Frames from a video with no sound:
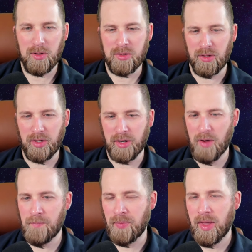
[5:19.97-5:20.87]
So there you go.
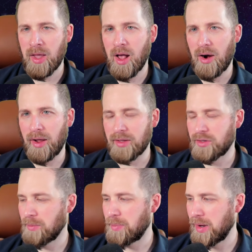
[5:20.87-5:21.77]
All right, let's
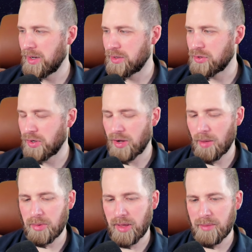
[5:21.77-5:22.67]
jump in and show you a
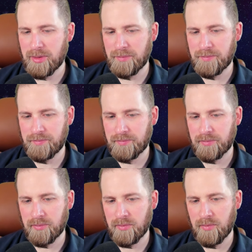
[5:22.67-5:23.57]
couple games.
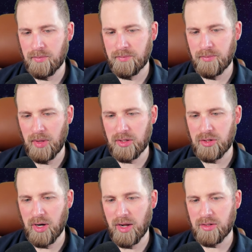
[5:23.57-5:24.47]
Make
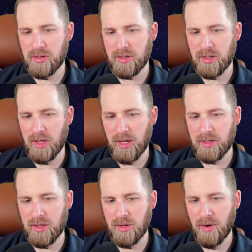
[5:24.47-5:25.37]
sure to actually select
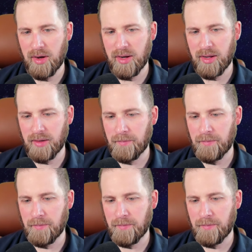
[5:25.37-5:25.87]
the right deck.